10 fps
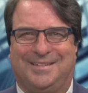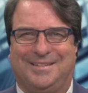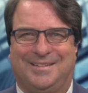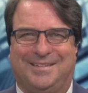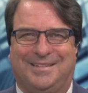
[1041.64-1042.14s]

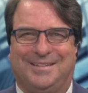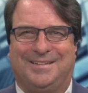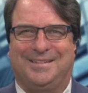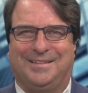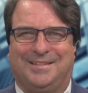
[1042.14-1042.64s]

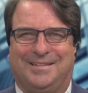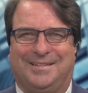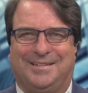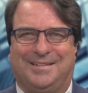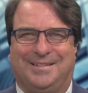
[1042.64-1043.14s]

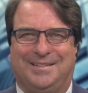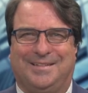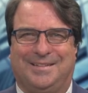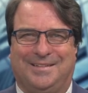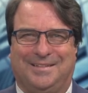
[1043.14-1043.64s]

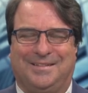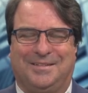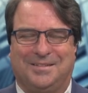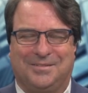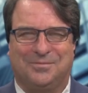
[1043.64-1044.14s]

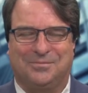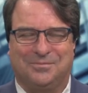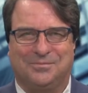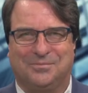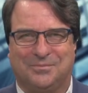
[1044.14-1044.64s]

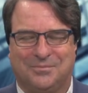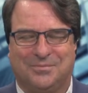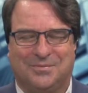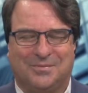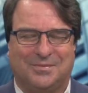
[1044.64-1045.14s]

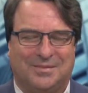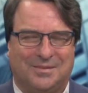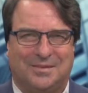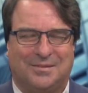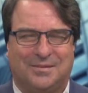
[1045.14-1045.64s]

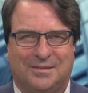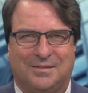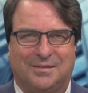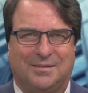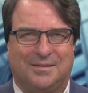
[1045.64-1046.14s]

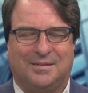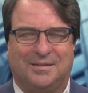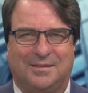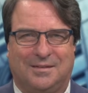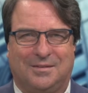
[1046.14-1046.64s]

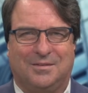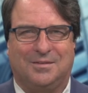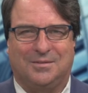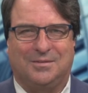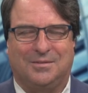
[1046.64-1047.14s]

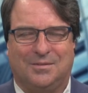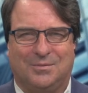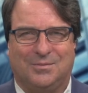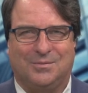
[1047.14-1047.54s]
(not speaking)